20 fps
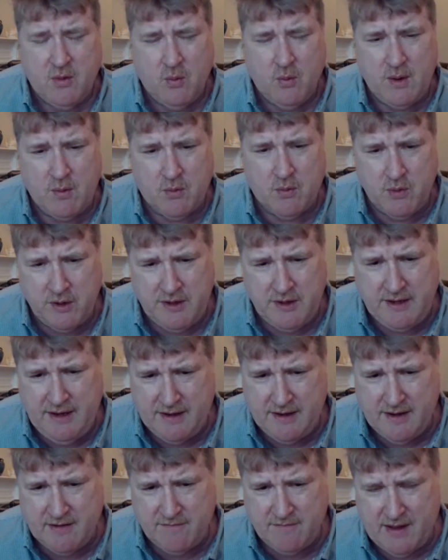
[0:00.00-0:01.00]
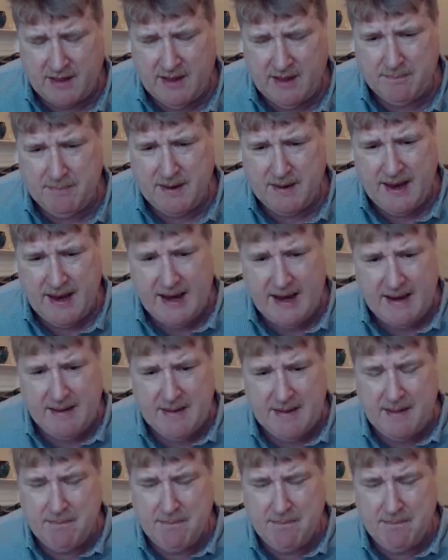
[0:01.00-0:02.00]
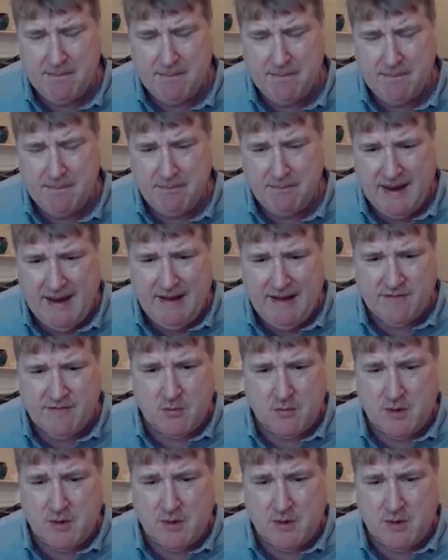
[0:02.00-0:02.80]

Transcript: We really need to develop a means